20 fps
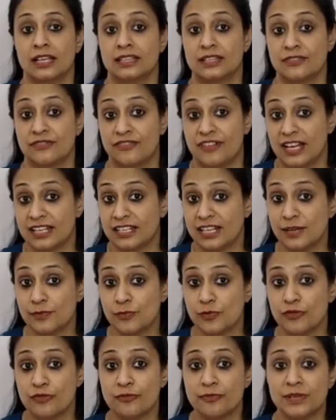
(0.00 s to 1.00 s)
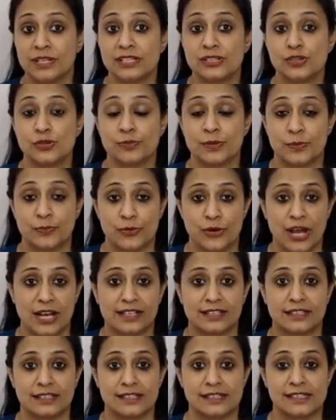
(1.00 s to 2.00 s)
The final movement to be
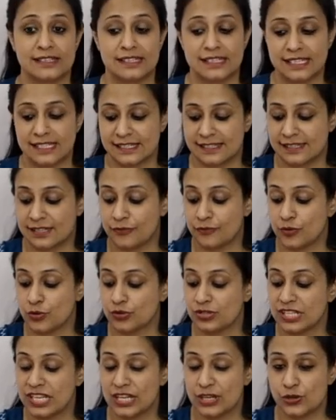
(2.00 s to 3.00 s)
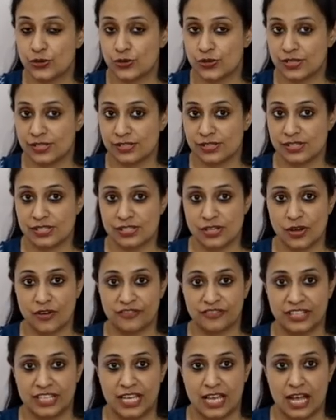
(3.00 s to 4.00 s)
practiced is the rotations
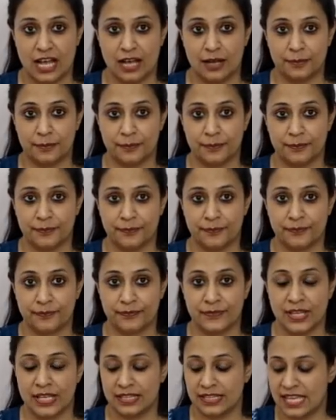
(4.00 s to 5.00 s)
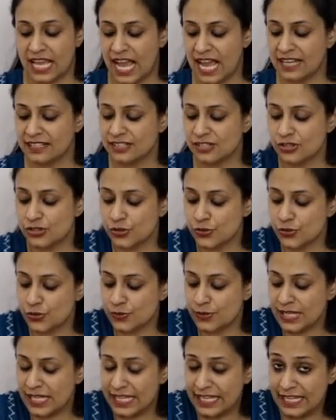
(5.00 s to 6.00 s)
of the arm. The hand is
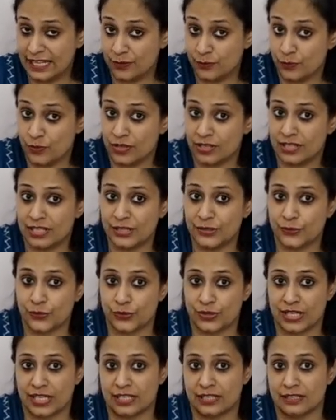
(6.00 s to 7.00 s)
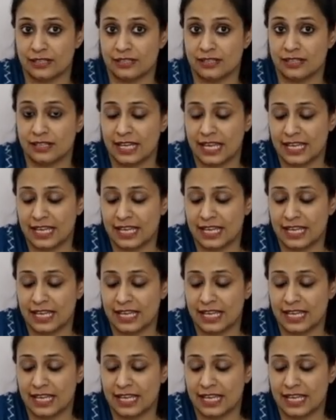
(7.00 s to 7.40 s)
usually inwardly rotated